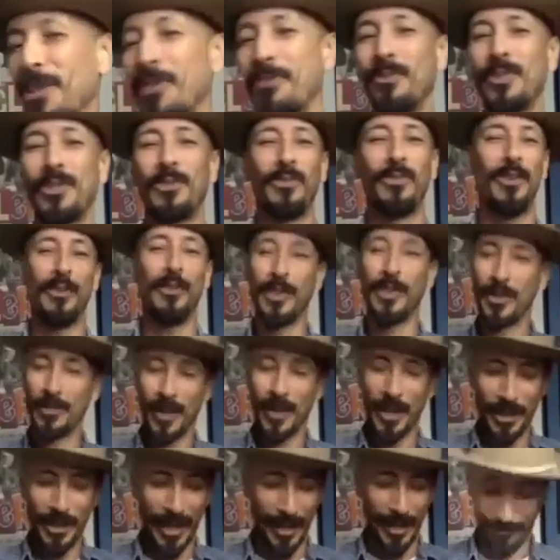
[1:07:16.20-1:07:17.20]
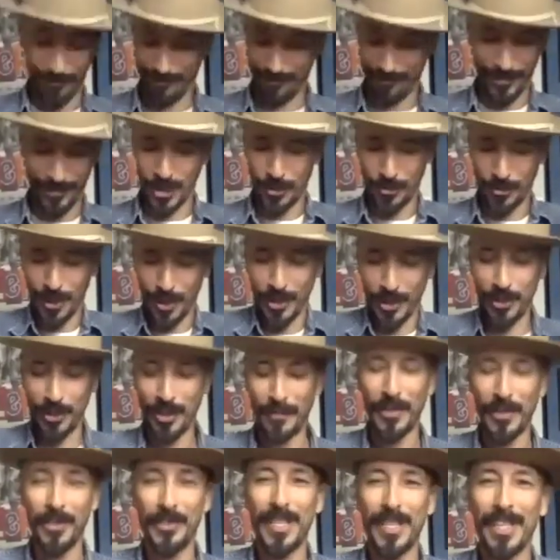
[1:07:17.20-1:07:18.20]
was always one. I just wondered if
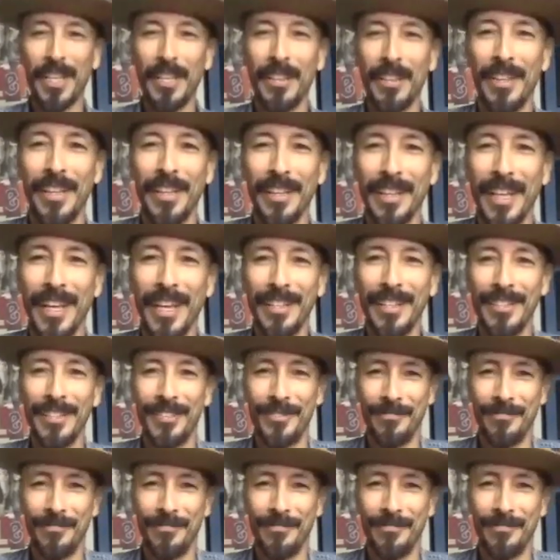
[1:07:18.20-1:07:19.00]
there's anything that